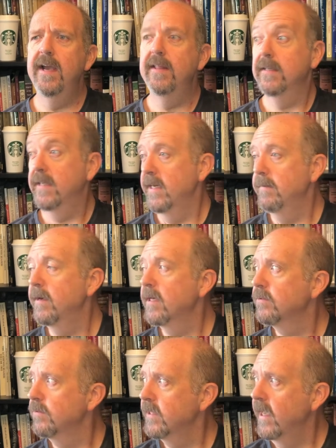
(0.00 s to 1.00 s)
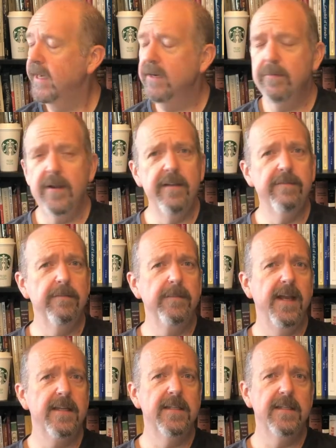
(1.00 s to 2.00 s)
The teddy bears were taken away from
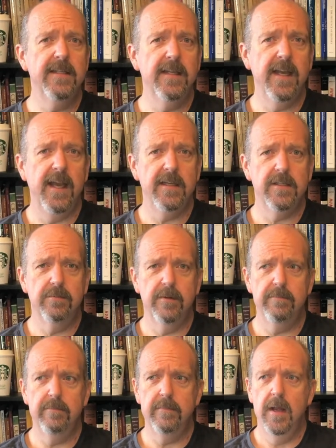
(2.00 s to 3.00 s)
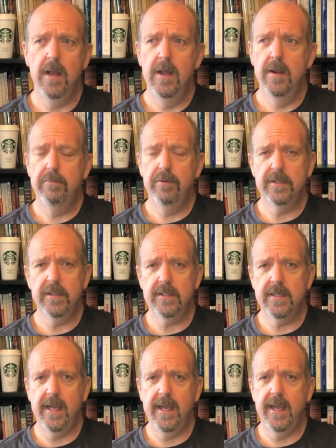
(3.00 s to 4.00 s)
Kensington Gates when Princess
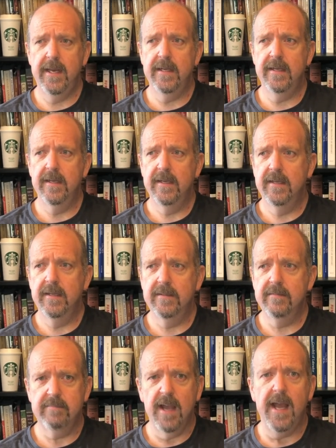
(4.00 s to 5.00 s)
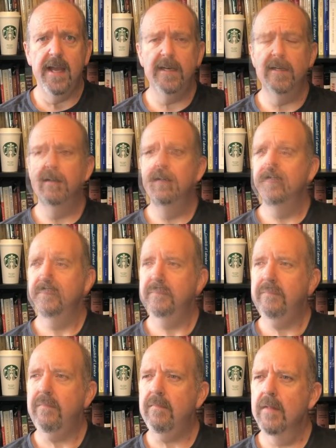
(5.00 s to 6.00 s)
Diana died.
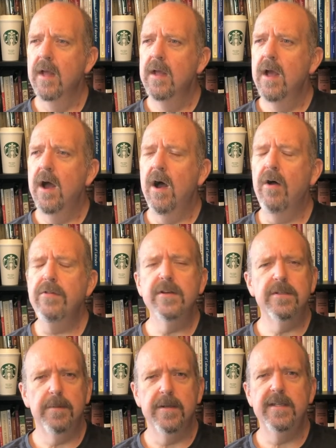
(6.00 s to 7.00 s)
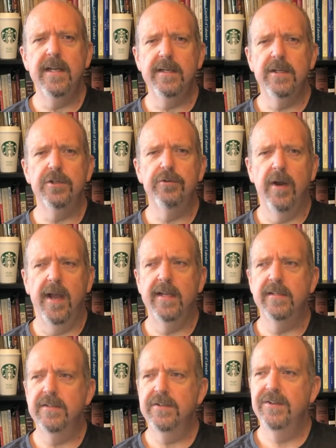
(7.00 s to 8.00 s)
All the spontaneous
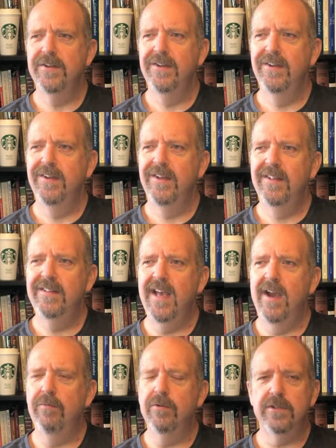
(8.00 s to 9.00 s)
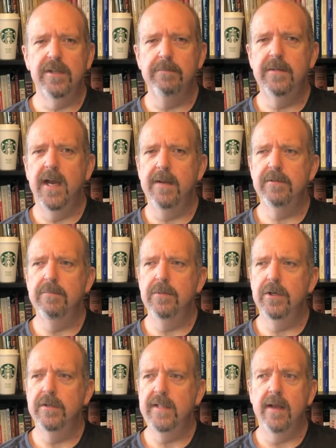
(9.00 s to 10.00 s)
shrines that will sometimes
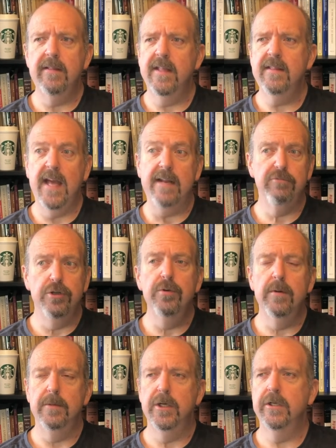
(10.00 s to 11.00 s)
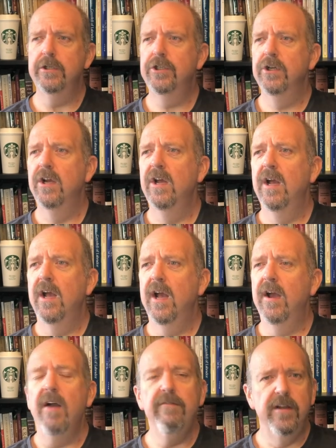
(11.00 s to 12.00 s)
emerge, that, that, that do emerge, uh,
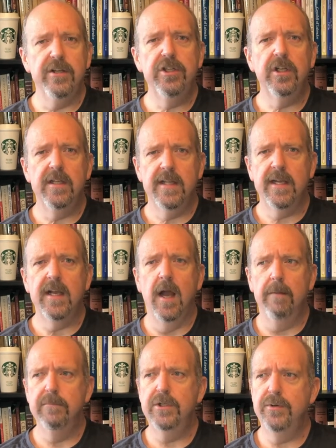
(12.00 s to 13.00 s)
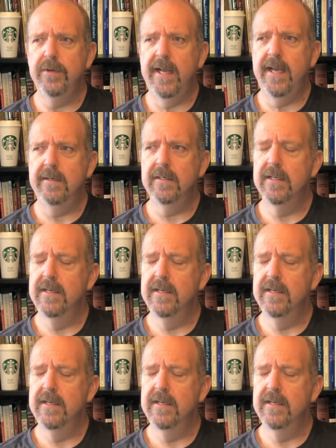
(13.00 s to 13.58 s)
eventually they come to an end.